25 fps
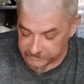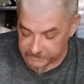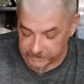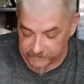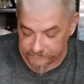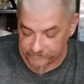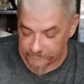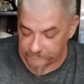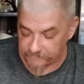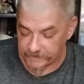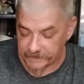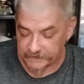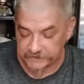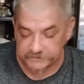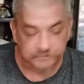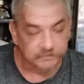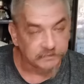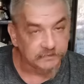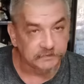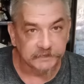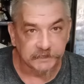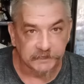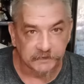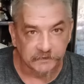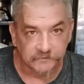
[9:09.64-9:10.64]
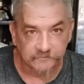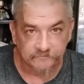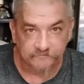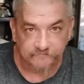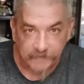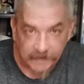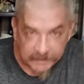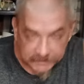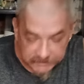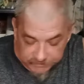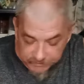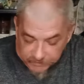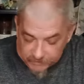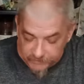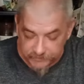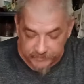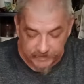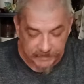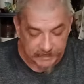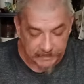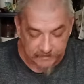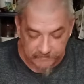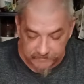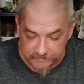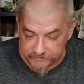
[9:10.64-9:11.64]
Different vegetables.
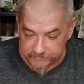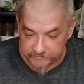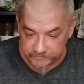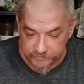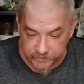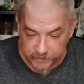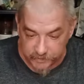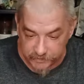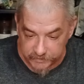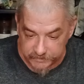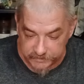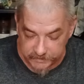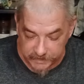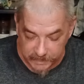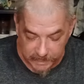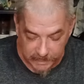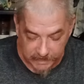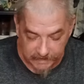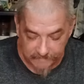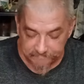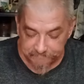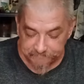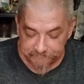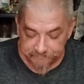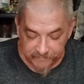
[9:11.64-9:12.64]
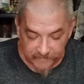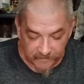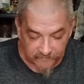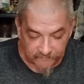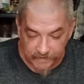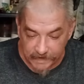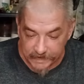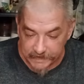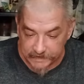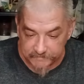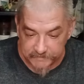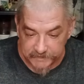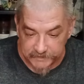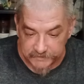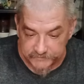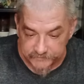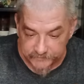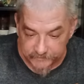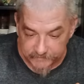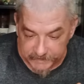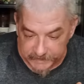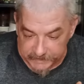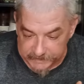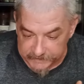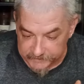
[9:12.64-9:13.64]
We get vitamins
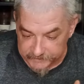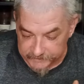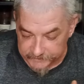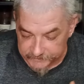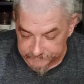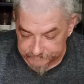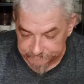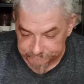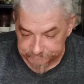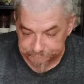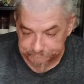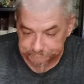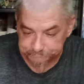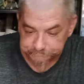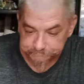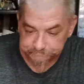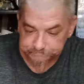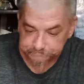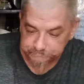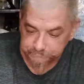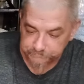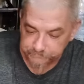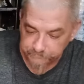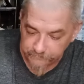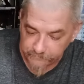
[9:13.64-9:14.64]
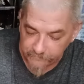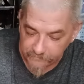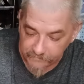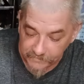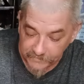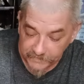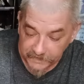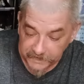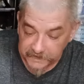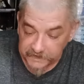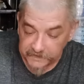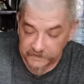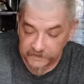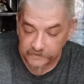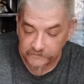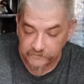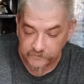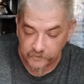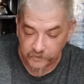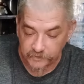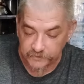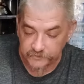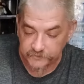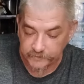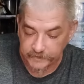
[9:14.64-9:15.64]
from here. Of
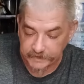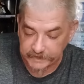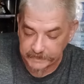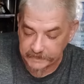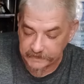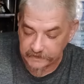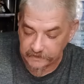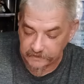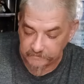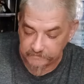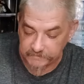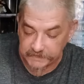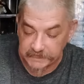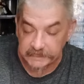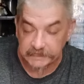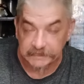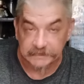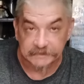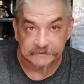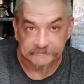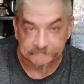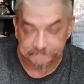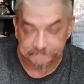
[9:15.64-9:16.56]
course, we get our meat.